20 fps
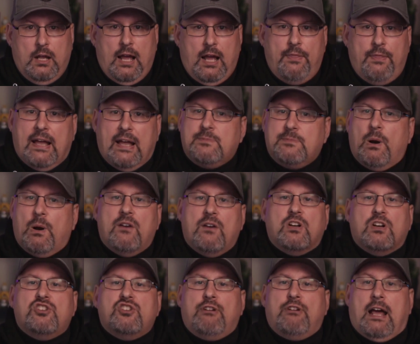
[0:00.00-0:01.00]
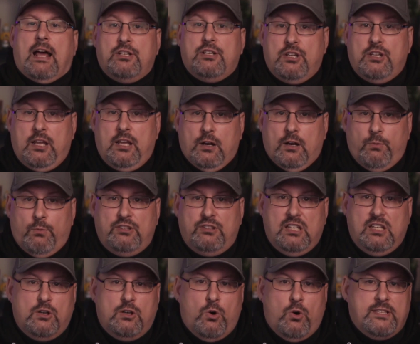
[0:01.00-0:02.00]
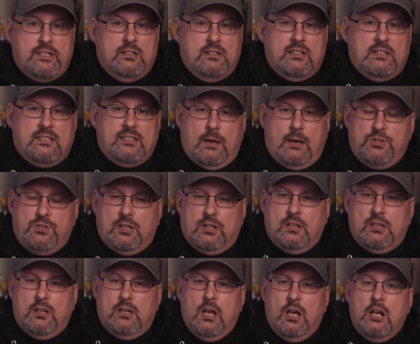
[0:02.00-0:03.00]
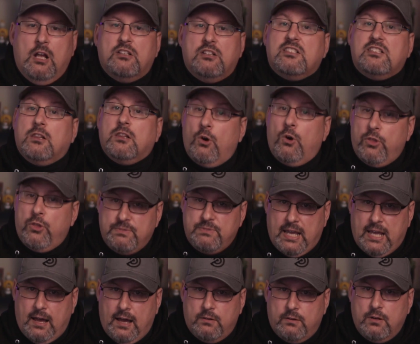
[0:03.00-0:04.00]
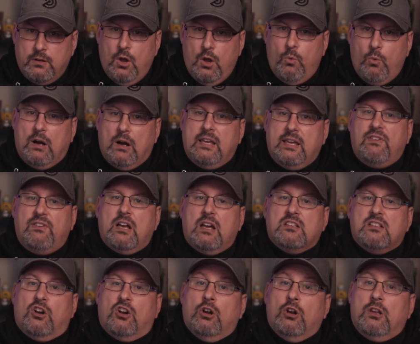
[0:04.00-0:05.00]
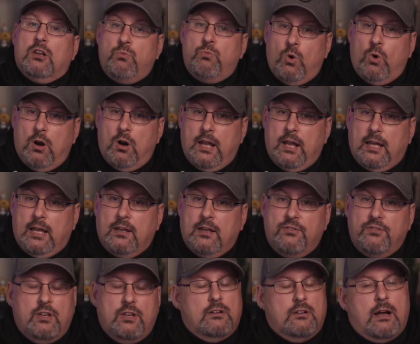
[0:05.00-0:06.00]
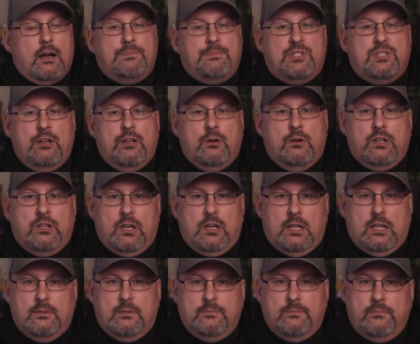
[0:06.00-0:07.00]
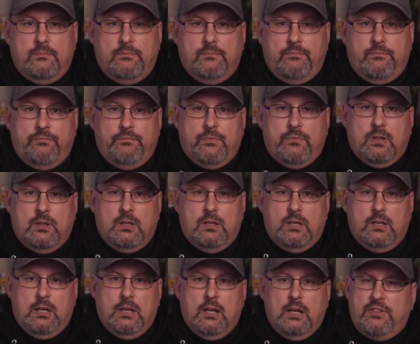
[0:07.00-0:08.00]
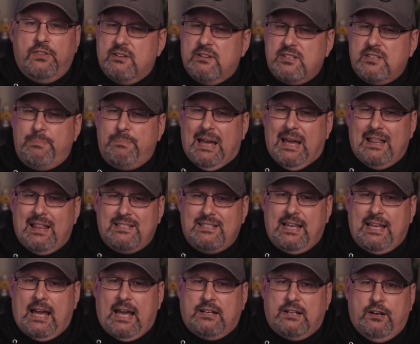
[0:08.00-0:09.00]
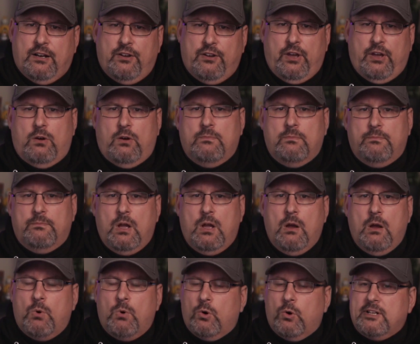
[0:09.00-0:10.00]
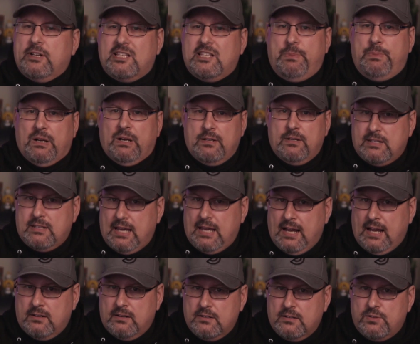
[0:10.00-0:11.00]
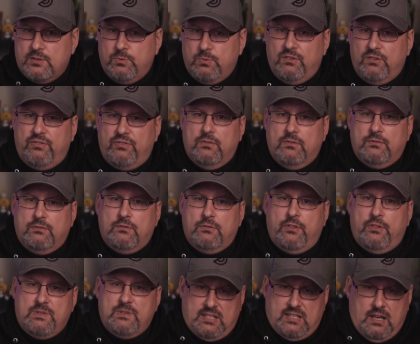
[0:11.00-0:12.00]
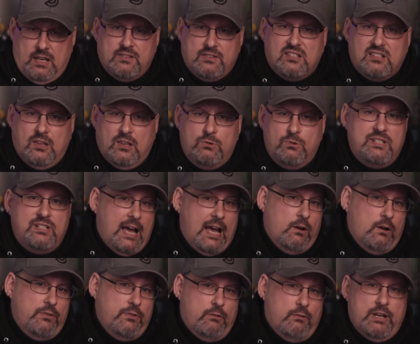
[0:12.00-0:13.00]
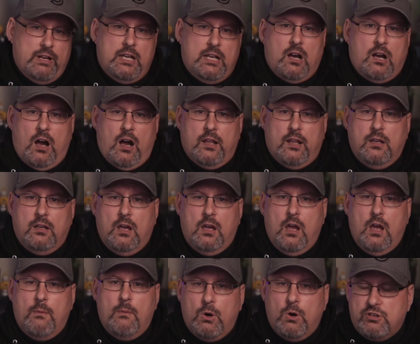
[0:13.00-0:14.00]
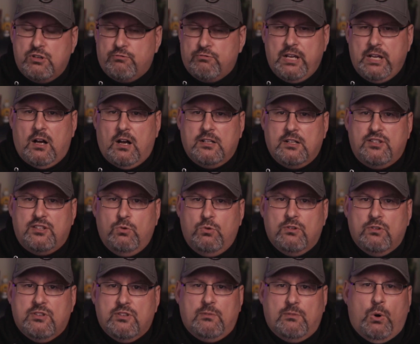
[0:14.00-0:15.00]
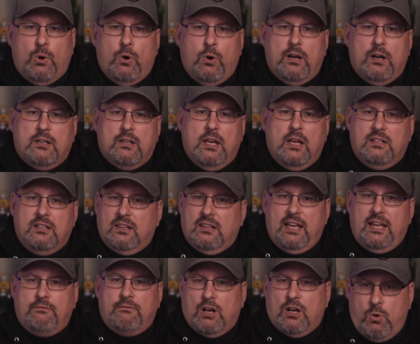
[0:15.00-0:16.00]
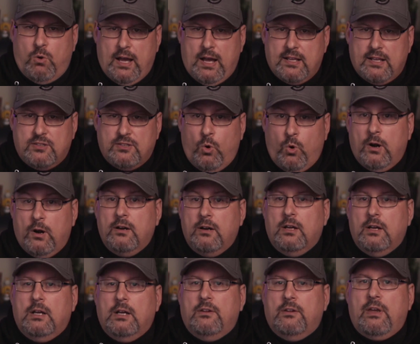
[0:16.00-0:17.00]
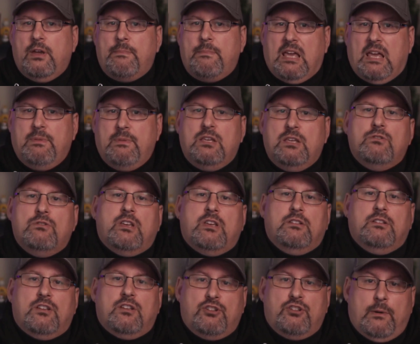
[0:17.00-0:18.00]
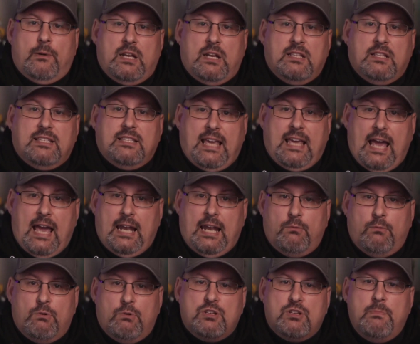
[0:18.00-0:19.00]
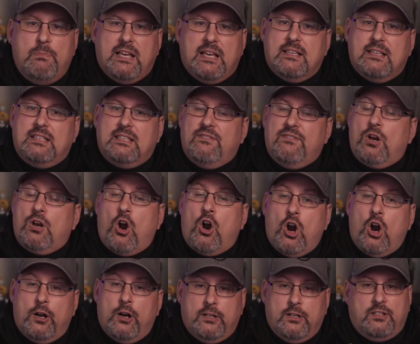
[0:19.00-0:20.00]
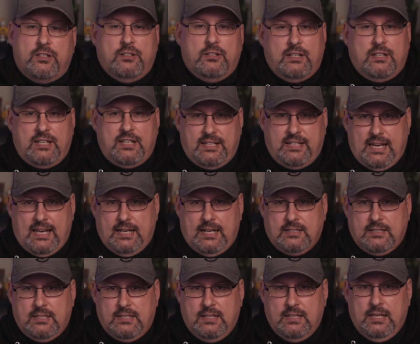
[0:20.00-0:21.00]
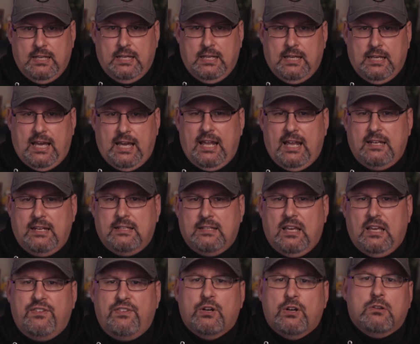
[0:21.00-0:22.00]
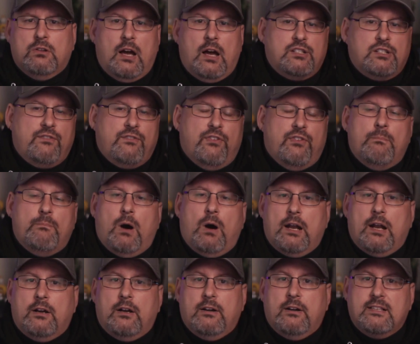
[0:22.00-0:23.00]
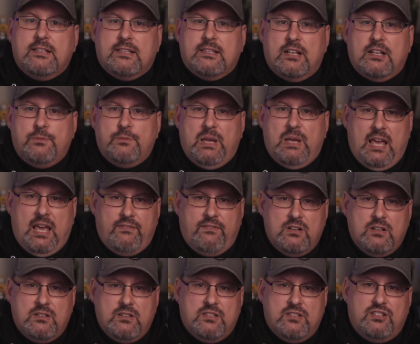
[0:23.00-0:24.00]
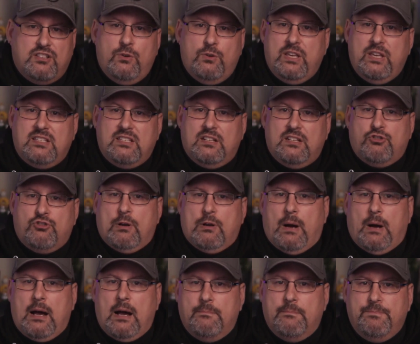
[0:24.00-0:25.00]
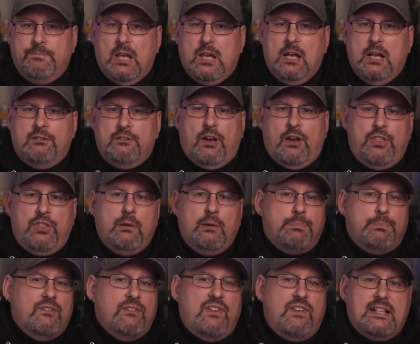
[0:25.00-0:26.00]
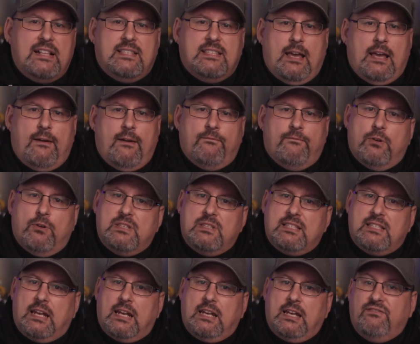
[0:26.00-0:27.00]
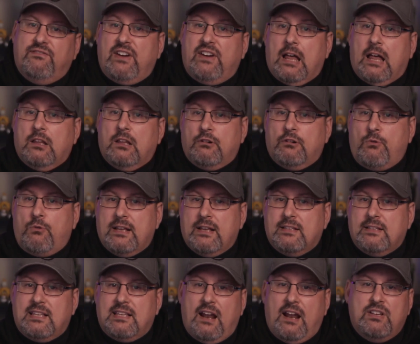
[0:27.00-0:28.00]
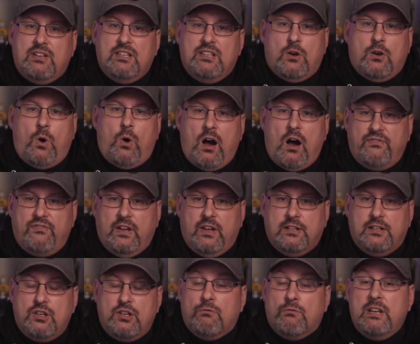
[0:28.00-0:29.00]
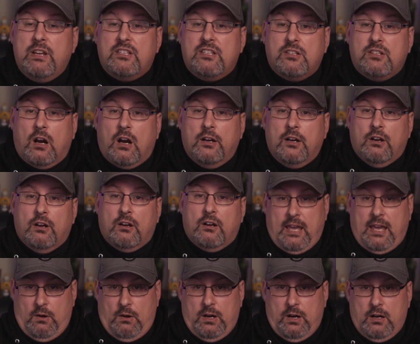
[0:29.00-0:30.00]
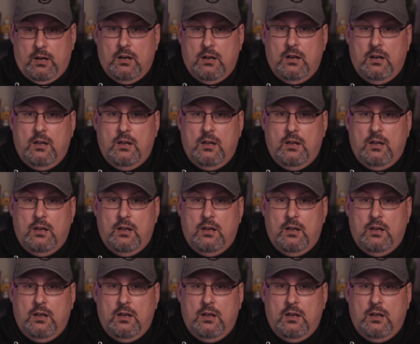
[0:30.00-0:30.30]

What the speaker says: And that's part of our strategy here with decoys and deception, to slow them down while giving us early warning that they're up to no good. There is a balancing act here though. More experienced hackers will themselves slow down the recon. Most recon tools support delayed requests, or they may be using distributed scanning, which makes this even harder to detect. And if your logic for monitoring such behaviors is too easy to trip up, nothing prevents them from sending valid requests every so often to restart your counter.